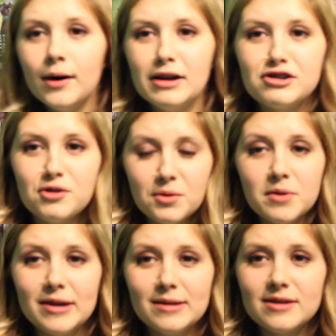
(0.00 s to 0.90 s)
But she
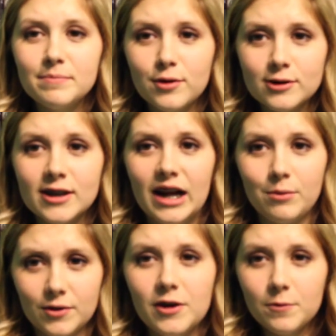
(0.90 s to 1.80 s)
only reads books that I
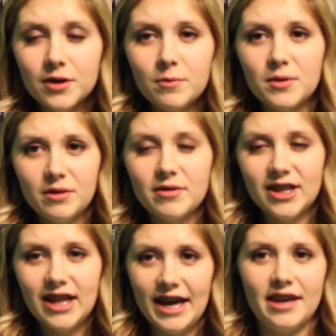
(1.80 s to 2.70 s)
really, really, really,
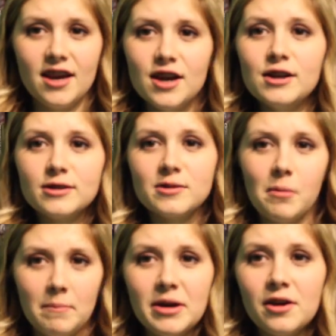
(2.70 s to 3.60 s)
really like.
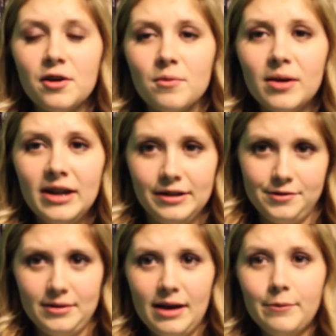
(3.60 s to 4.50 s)
So I'm making her read it,
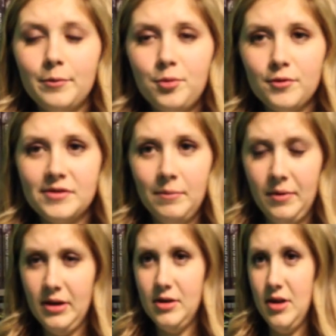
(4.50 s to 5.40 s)
so that will prove
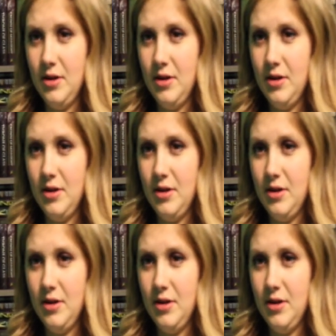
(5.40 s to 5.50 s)
something to